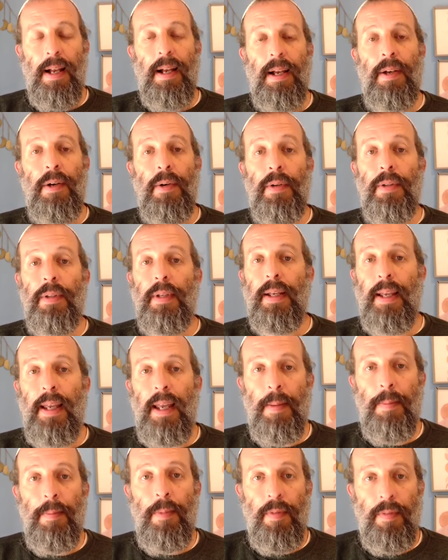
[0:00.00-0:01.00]
in order to
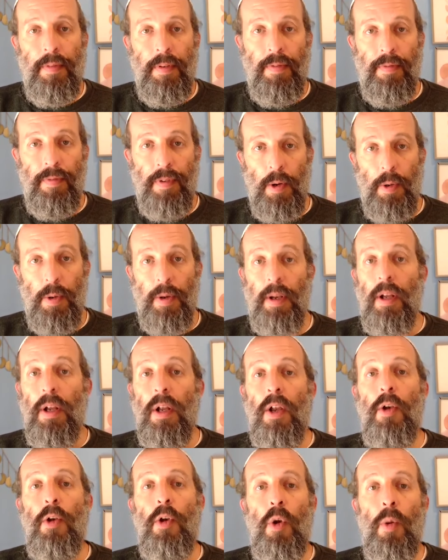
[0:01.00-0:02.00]
keep moving forward
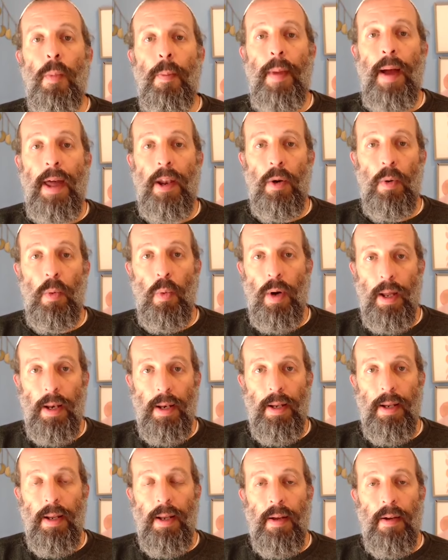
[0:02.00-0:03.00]
no matter
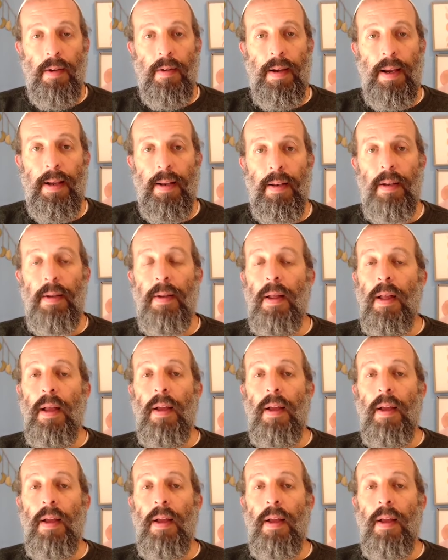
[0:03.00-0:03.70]
what, right?